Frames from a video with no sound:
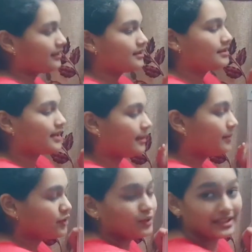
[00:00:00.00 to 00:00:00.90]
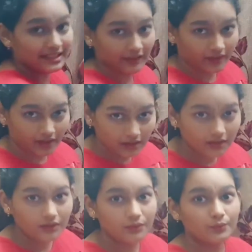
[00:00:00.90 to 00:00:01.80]
since 9 plus 2 is 11,
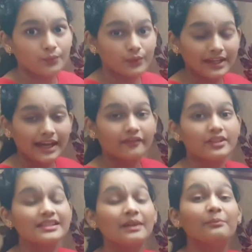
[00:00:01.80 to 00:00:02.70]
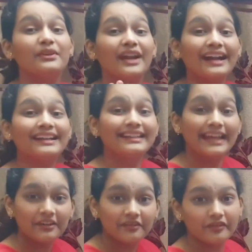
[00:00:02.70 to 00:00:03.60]
we have to subtract
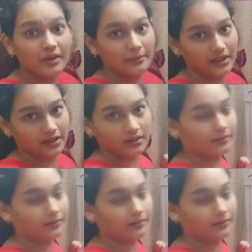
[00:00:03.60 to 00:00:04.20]
10 from it.